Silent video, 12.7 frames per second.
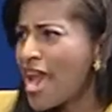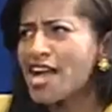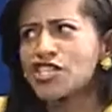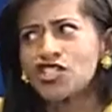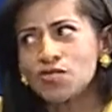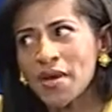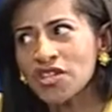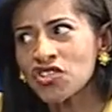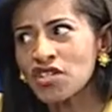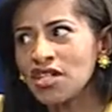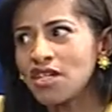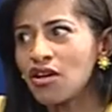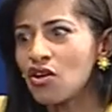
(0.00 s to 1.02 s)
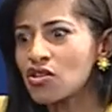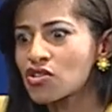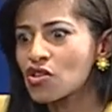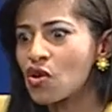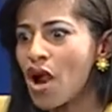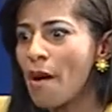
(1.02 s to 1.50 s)
especially
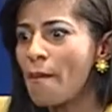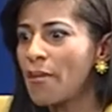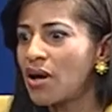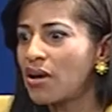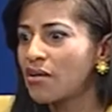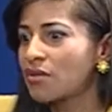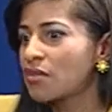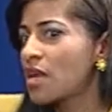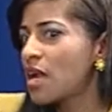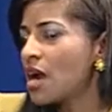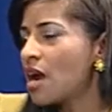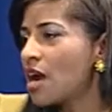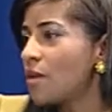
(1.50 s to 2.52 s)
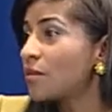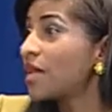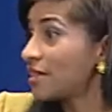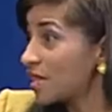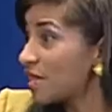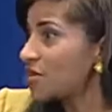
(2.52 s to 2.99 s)
also among
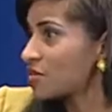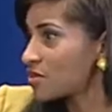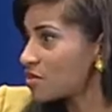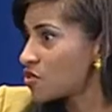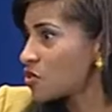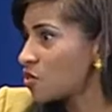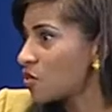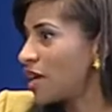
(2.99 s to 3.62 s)
Latinos too.